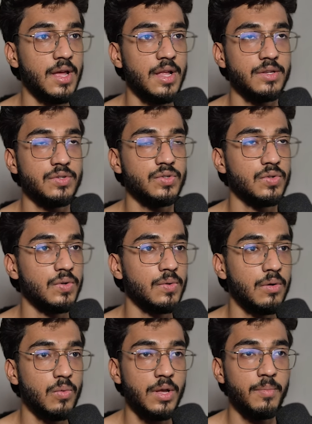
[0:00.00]
and show you a
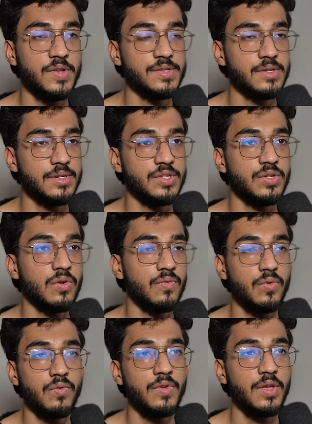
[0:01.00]
quick presentation of
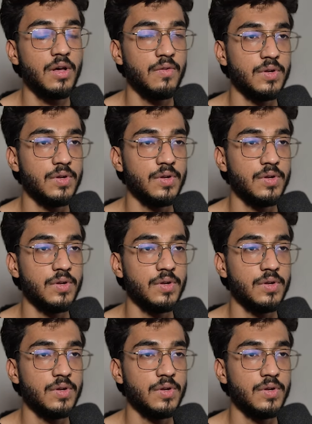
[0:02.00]
who we are,